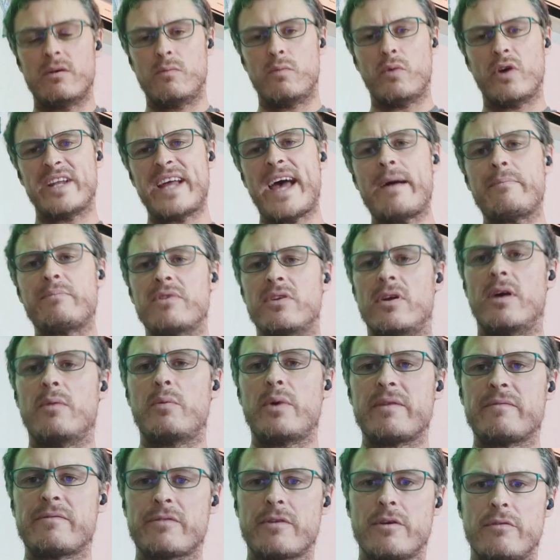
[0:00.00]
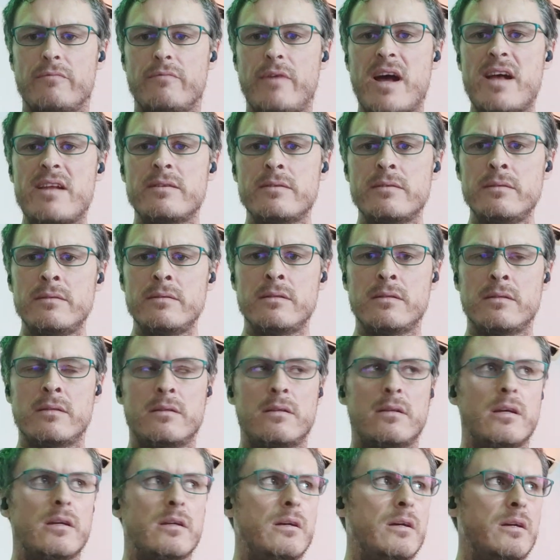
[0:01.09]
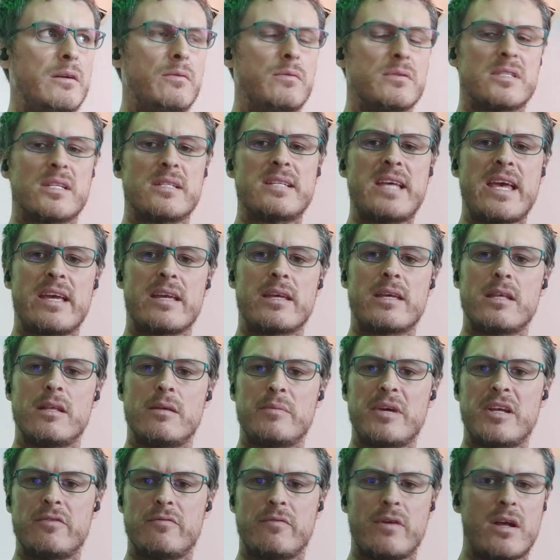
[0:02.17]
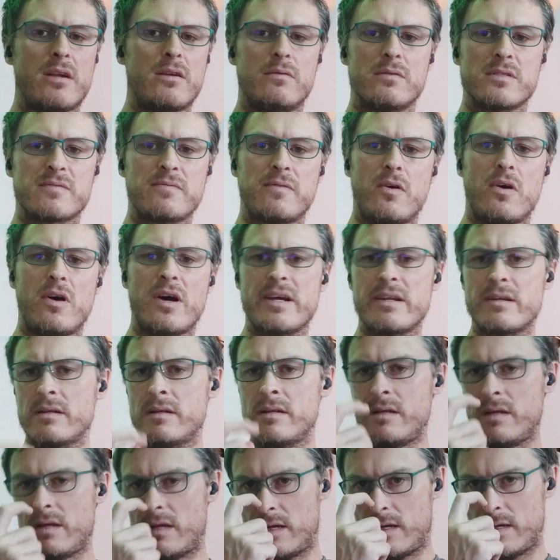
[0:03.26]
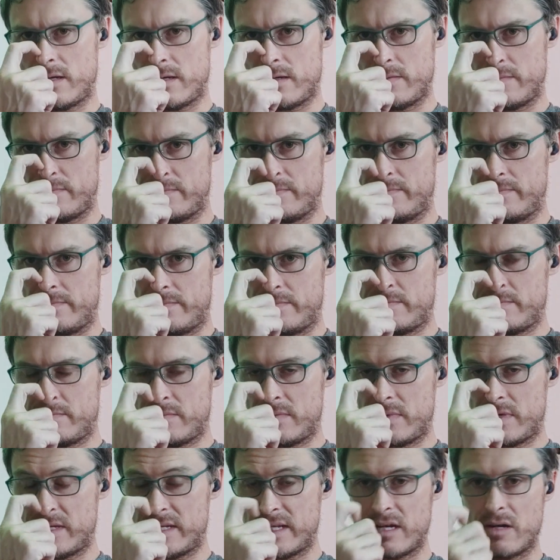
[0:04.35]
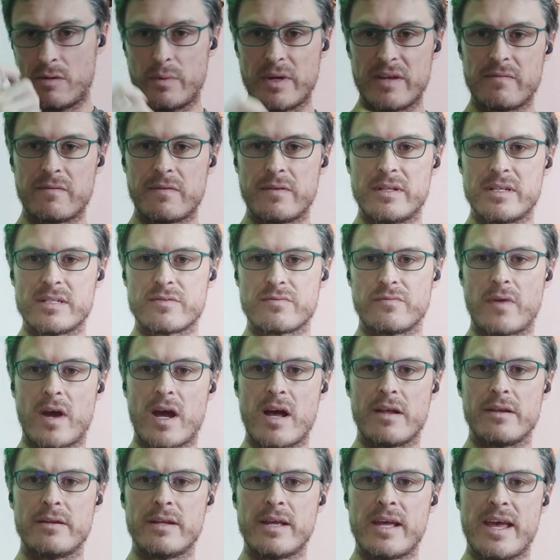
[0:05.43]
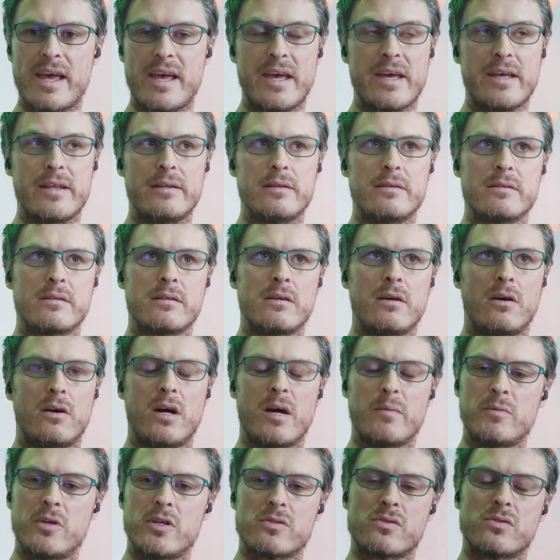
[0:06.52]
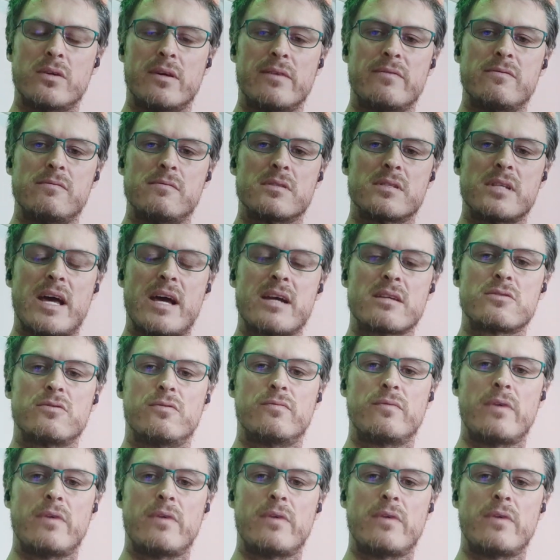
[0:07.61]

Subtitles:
what happened, I went for a run. It was a 10-kilometer run. I was fine, and then I went for this run, and I'm not sure if it was the actual